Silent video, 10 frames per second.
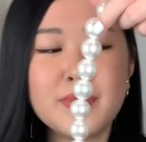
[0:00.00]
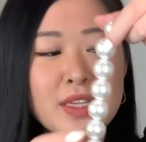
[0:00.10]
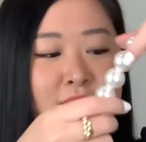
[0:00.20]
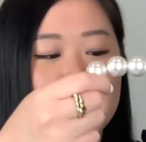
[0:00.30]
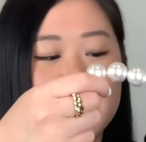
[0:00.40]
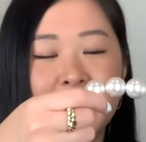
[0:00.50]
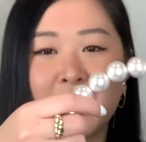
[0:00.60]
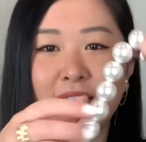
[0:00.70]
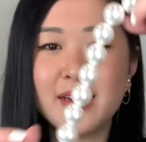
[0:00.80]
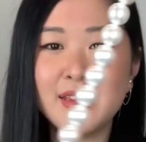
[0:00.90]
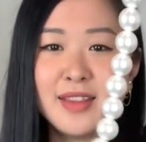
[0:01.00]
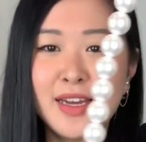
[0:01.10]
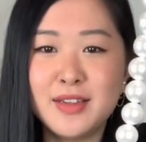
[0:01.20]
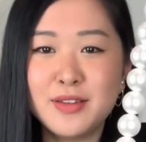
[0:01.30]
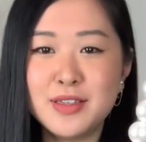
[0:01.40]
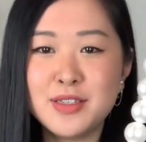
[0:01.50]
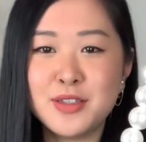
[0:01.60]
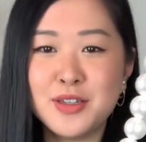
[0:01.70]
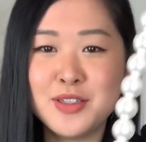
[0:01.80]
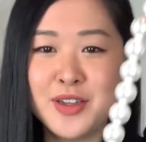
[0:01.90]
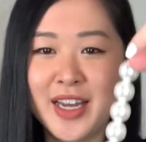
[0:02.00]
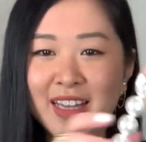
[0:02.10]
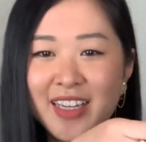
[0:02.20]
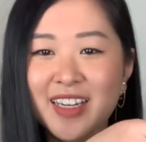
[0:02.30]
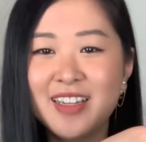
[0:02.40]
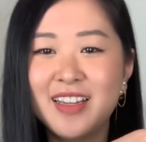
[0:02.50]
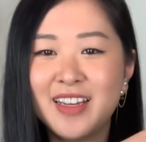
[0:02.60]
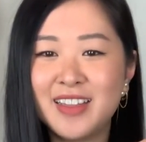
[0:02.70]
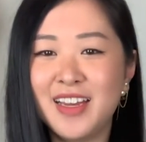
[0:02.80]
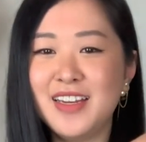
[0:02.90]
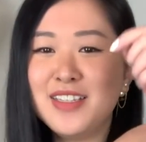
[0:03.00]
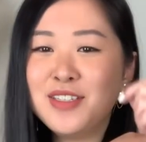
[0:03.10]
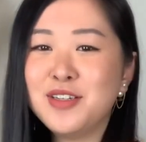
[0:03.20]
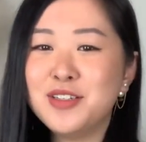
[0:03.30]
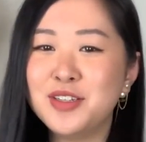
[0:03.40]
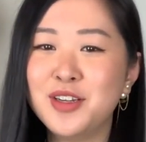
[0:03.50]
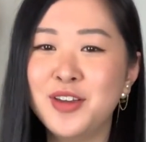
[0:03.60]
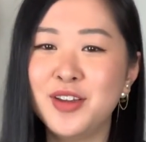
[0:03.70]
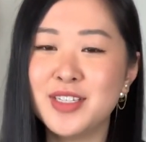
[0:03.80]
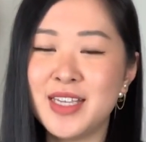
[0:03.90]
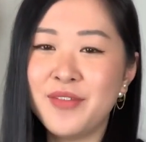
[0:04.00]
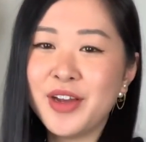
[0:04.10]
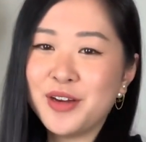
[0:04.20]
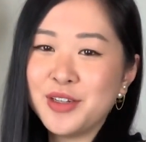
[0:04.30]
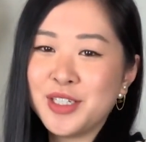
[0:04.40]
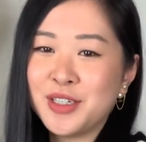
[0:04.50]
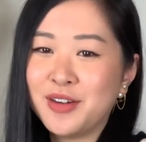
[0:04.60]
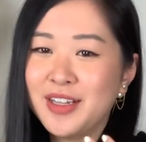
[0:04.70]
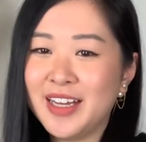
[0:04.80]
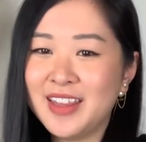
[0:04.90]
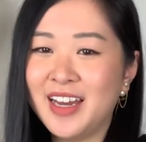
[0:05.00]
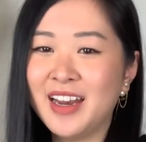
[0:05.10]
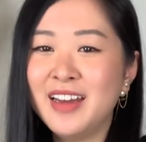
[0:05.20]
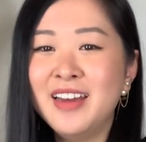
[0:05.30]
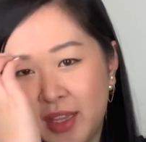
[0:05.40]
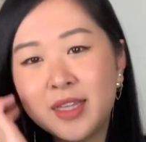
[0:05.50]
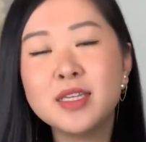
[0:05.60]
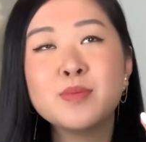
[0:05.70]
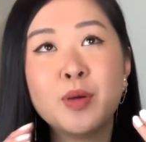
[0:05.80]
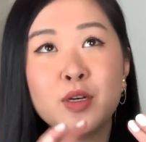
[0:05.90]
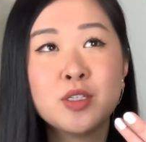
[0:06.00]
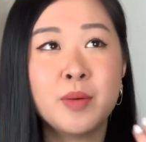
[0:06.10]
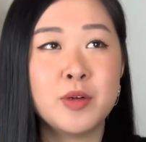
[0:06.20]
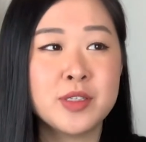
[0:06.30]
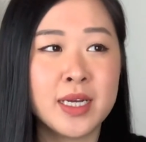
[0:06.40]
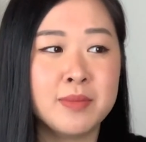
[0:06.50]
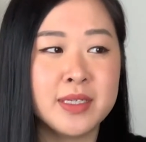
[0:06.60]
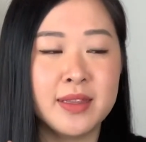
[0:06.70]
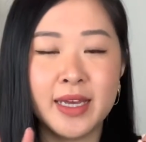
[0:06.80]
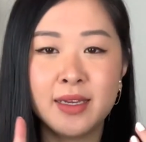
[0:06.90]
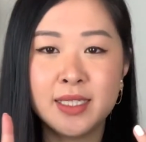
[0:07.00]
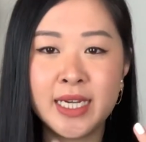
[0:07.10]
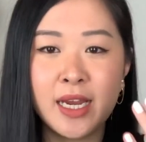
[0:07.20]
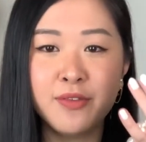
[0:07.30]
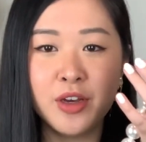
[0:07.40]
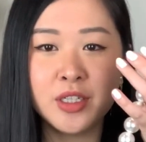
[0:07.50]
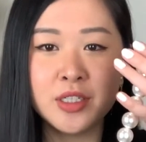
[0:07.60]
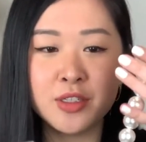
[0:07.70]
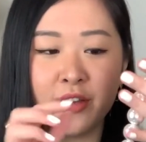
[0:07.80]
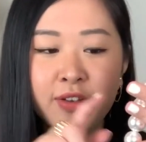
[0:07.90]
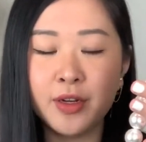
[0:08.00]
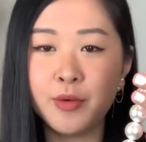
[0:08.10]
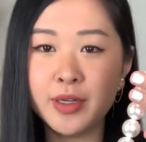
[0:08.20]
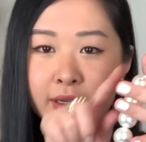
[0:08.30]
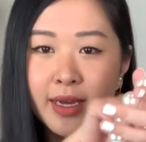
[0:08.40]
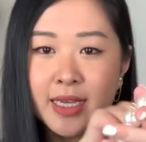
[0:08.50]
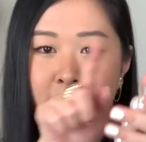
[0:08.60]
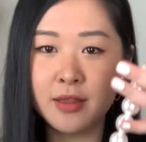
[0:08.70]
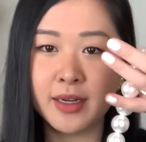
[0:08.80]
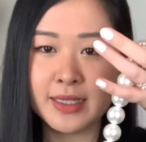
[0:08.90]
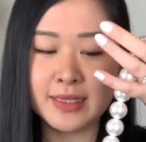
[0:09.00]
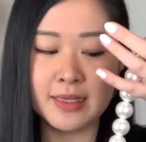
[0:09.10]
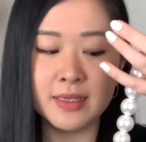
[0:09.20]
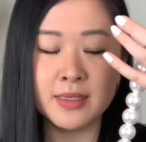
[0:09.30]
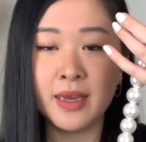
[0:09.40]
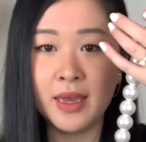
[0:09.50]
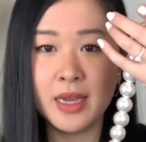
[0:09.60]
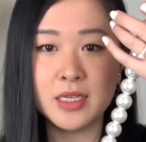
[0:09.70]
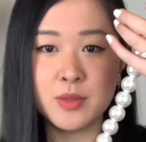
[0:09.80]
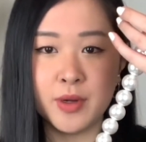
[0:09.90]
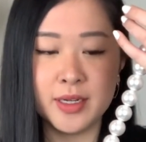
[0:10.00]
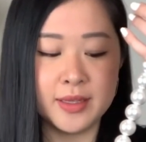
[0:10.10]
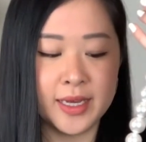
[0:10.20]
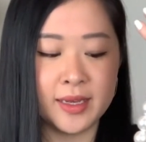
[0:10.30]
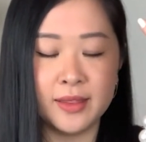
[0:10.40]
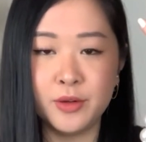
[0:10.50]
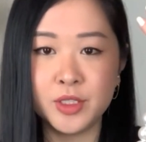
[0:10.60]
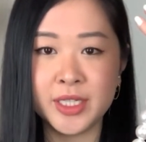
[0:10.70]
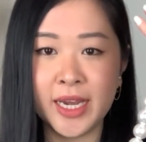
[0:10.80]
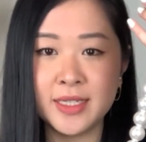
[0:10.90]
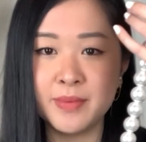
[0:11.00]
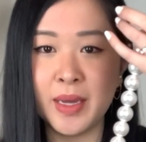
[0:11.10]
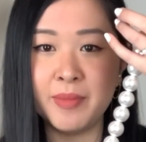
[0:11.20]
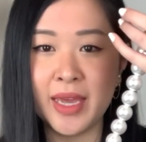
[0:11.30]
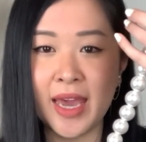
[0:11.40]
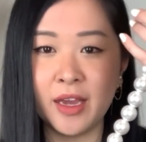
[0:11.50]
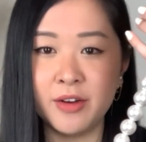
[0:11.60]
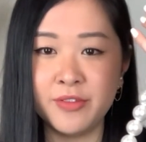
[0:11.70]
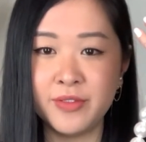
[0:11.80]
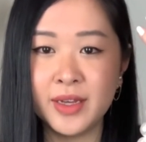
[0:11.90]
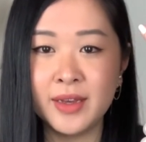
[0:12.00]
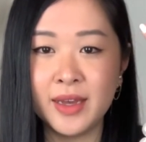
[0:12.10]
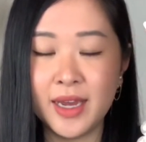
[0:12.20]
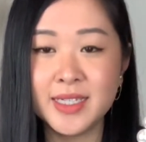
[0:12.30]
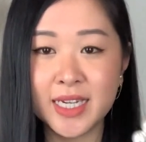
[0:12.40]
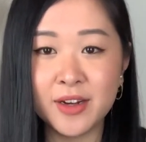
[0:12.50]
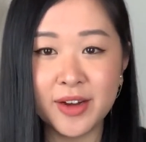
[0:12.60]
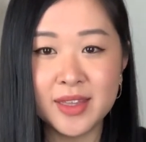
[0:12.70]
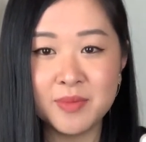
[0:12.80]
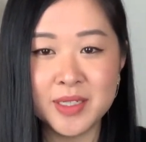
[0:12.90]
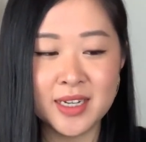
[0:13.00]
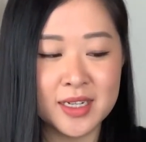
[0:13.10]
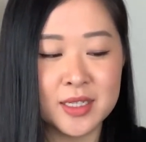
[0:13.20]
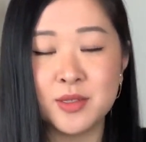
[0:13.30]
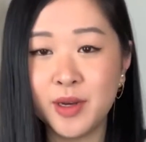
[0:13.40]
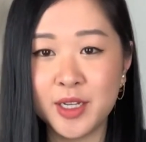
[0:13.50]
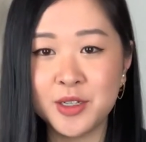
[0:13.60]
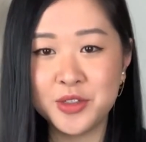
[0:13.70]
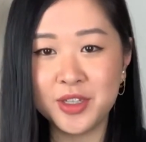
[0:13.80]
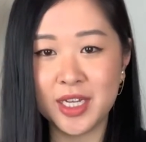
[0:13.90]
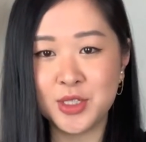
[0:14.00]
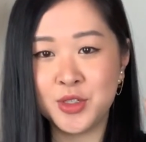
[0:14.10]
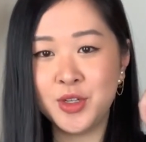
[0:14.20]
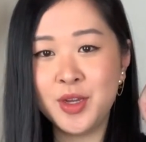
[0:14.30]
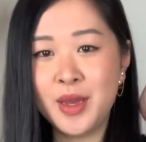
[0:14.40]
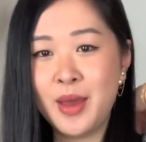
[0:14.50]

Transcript: So I think that is so elegant. Like, that is so cute, just having it on your shoulder like that. I think this pearl strap also comes in like a chain version, so if you don't want it as long as this and just wanted like a little chain to maybe hang off and decorate the pochette accessoire, you could do that too.